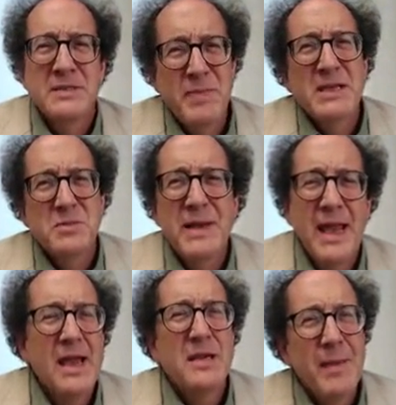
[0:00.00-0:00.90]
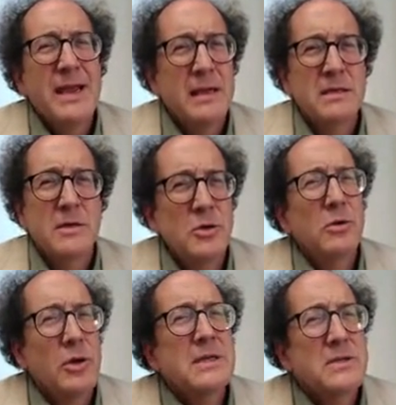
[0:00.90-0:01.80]
as best we can to make it
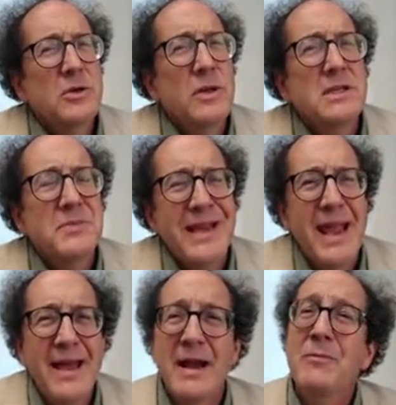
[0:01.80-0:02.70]
look as good as we can,